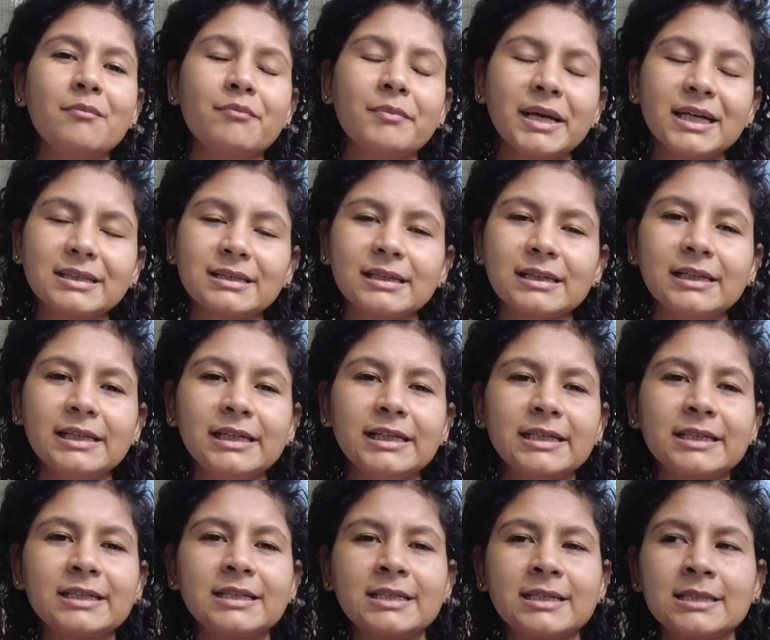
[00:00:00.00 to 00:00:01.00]

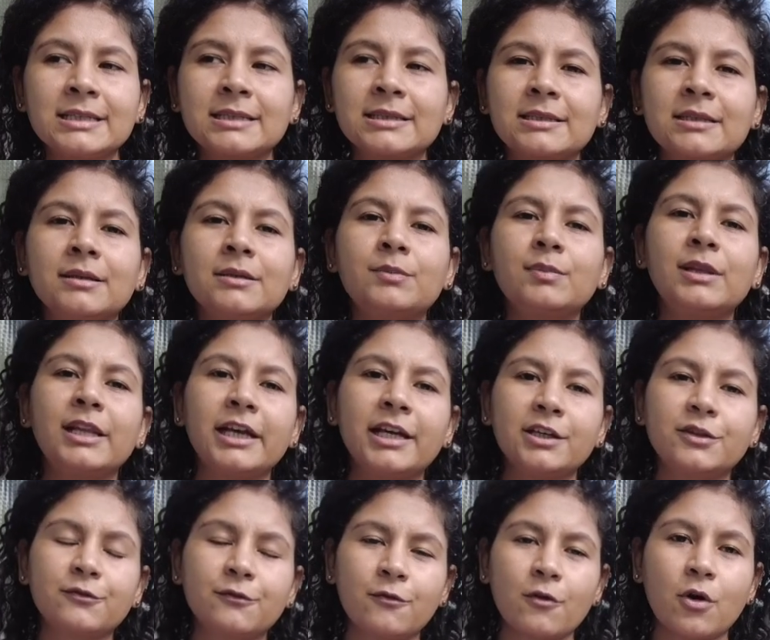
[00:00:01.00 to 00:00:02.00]
Basically, it is the
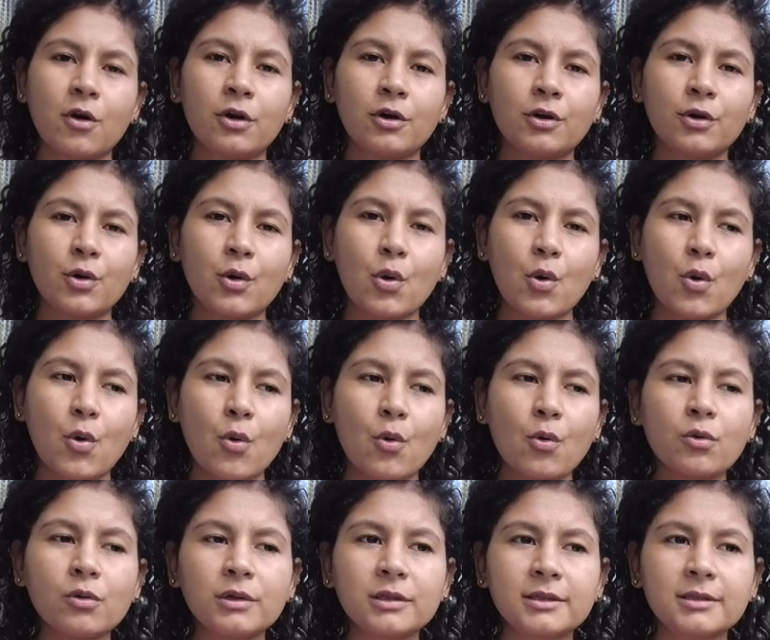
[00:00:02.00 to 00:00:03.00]
place for
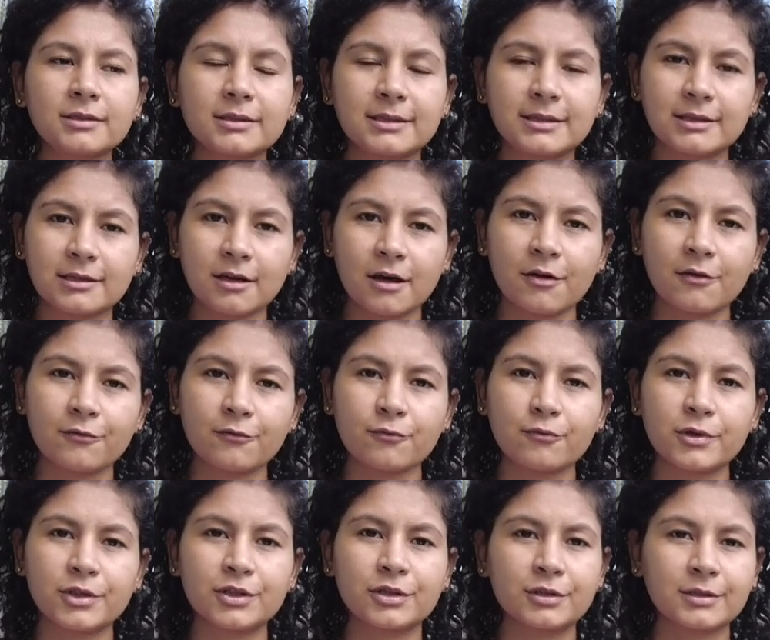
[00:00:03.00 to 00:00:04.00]
old stuff,
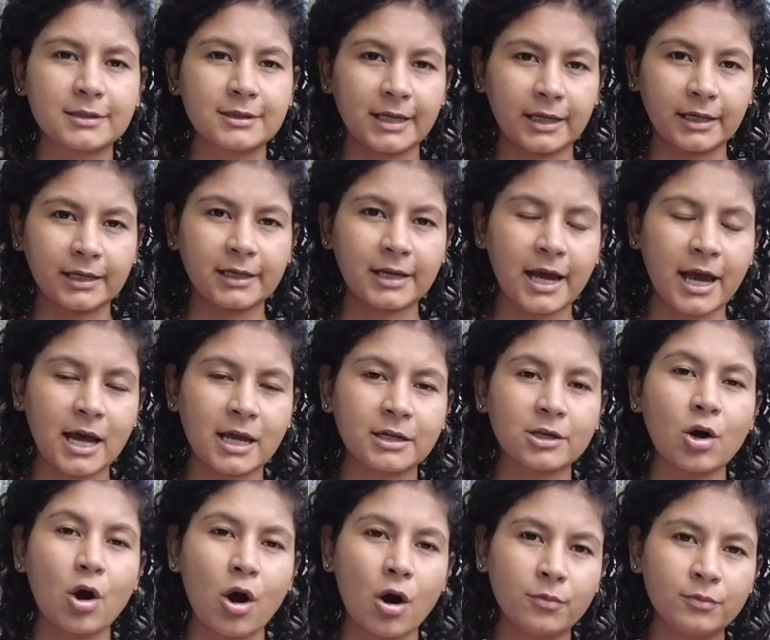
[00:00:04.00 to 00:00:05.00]
which is
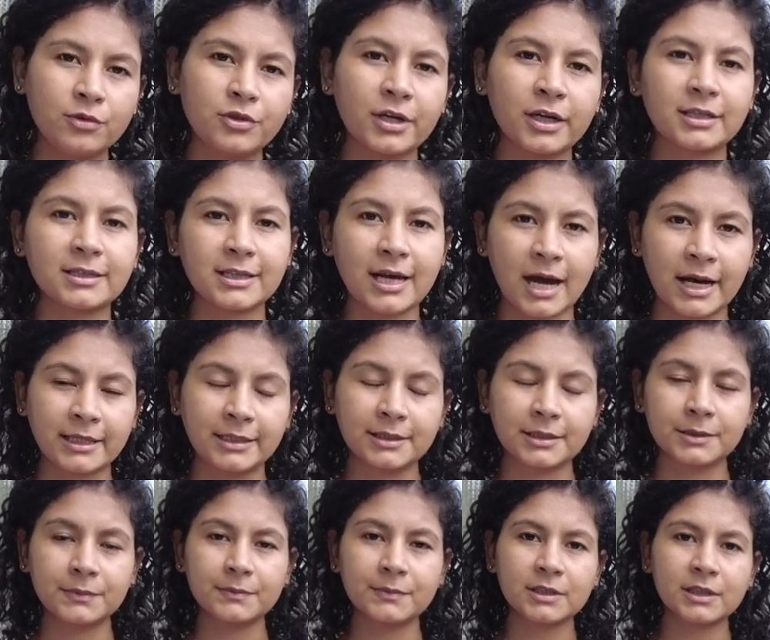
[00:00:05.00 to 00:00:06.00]
secondhand objects,
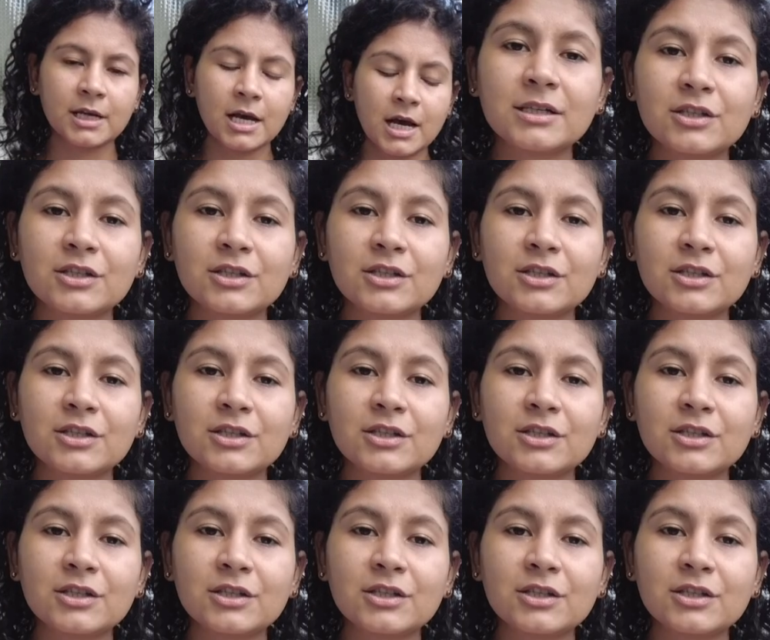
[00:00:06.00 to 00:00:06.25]
items.